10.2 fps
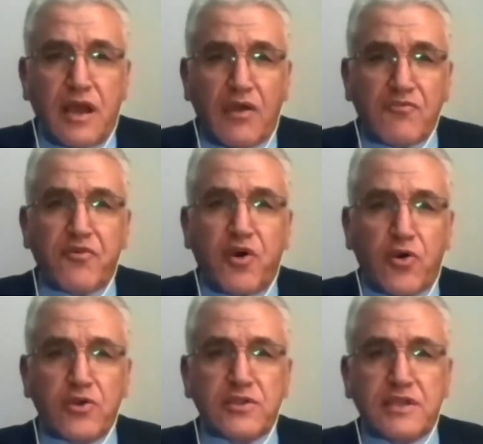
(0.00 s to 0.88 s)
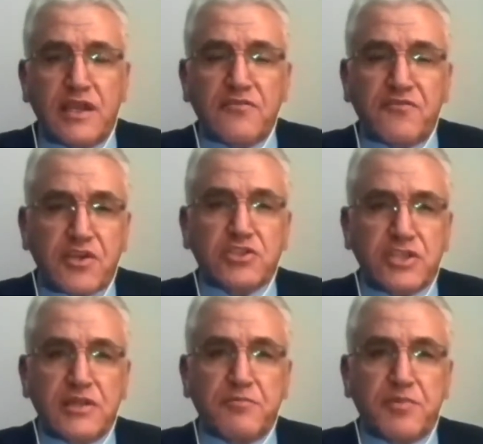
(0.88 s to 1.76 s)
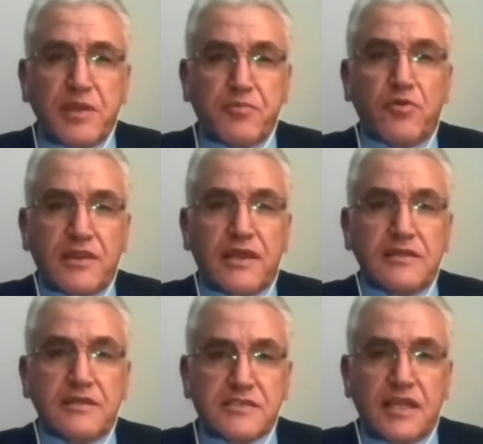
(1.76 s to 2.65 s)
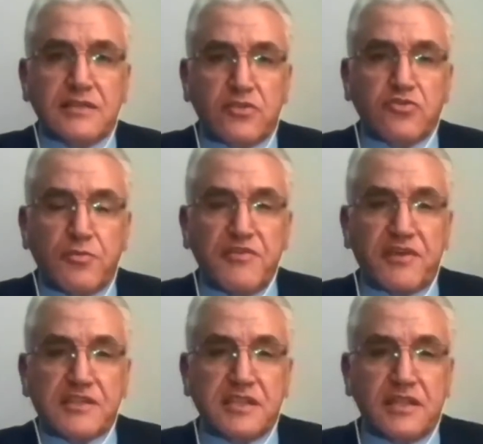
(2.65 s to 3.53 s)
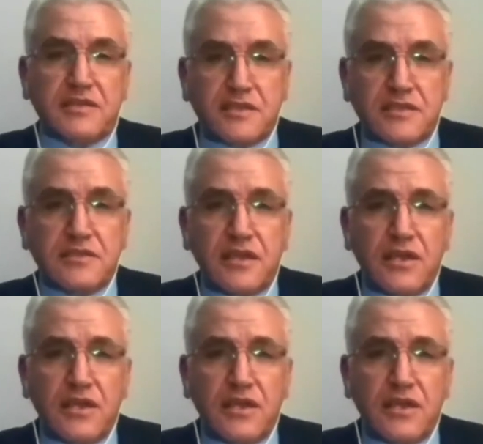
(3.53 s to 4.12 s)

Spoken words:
avoid infection people that decided to be vaccinated.